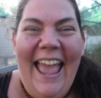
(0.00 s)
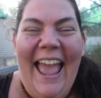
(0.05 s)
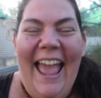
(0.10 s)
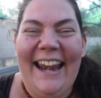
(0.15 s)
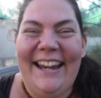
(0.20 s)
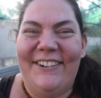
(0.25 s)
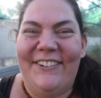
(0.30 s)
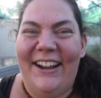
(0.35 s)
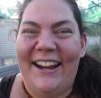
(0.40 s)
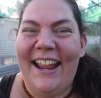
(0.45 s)

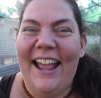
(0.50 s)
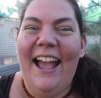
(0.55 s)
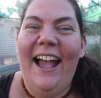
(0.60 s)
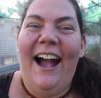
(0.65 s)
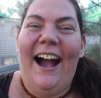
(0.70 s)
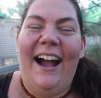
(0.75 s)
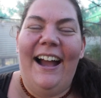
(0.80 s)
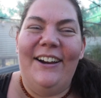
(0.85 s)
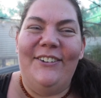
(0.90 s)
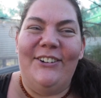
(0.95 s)
Anyway,
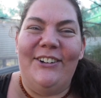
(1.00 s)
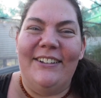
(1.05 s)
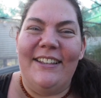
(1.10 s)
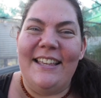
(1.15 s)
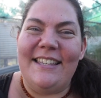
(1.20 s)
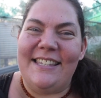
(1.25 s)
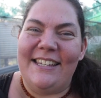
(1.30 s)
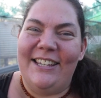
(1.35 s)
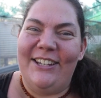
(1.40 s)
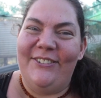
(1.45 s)
I
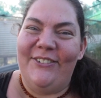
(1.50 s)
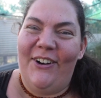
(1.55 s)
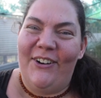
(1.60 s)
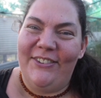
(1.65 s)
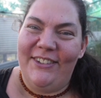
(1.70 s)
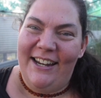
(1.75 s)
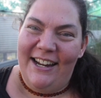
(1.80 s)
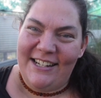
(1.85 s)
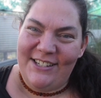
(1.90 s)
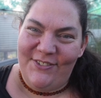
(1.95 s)
will see you
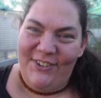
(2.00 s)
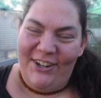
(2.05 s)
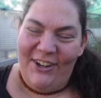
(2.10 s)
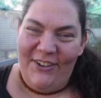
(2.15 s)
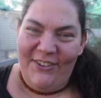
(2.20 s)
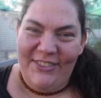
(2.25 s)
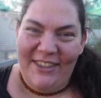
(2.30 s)
on the next video.